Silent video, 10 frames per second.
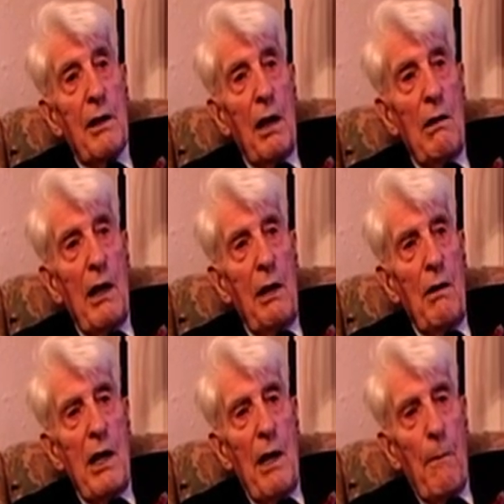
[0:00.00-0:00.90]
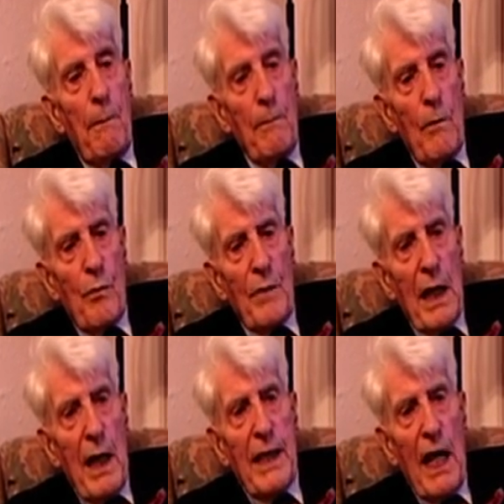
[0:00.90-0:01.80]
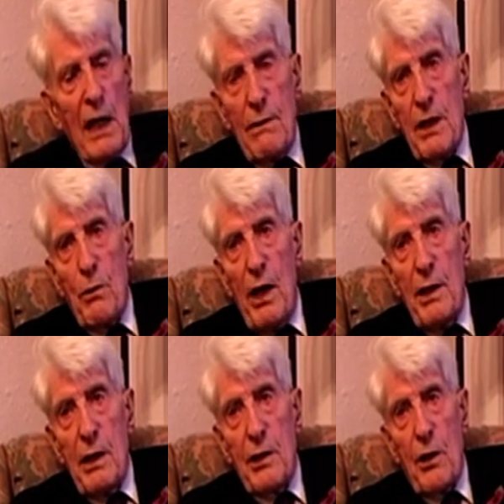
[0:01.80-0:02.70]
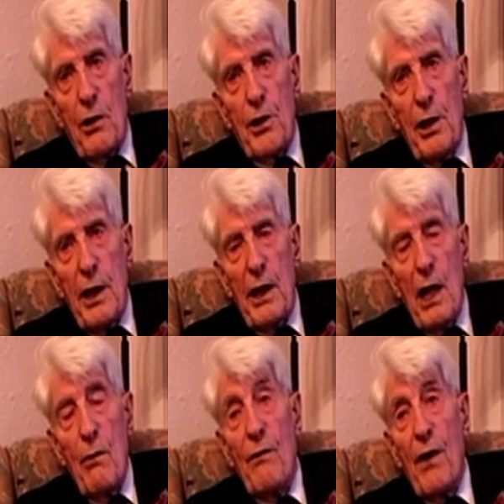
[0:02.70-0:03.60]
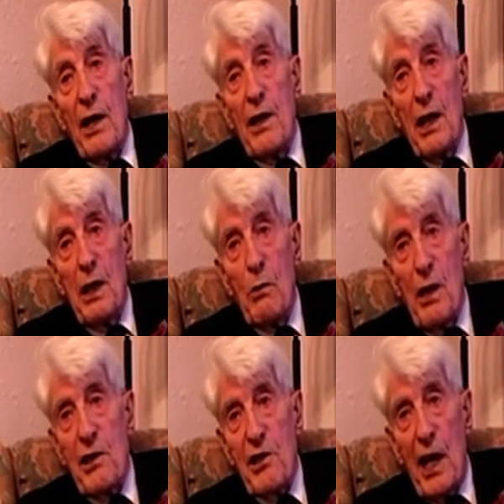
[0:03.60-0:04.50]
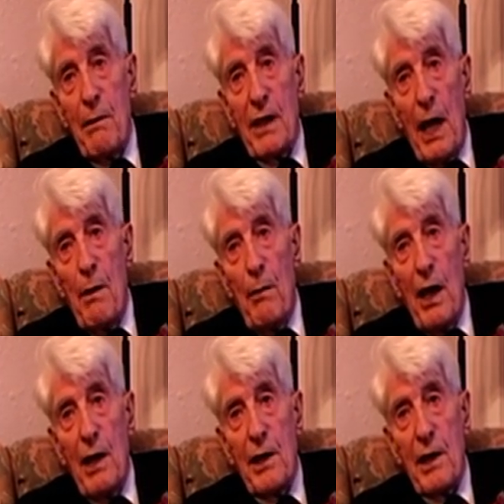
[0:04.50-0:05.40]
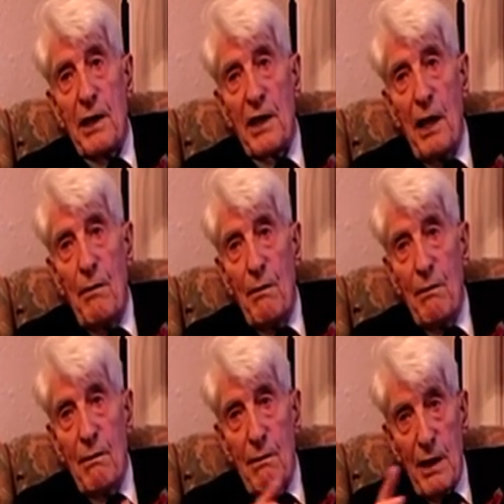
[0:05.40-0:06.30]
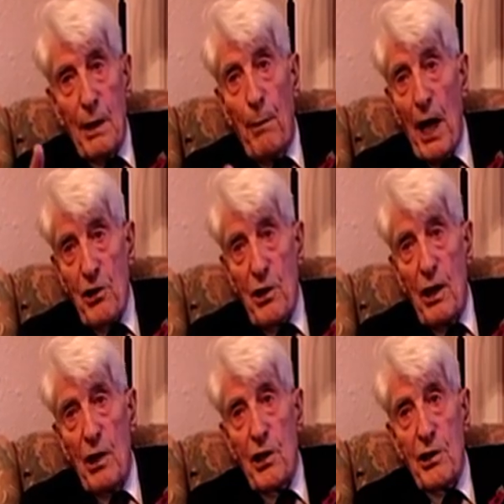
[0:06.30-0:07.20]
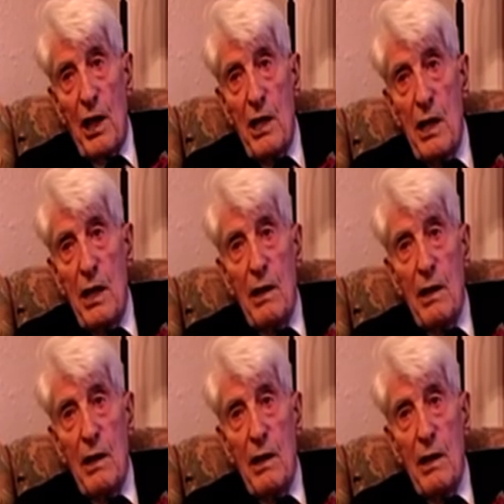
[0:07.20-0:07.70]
So anyway, the gang of us went to searching again, and we found another one, same capability, same capacity, I should say.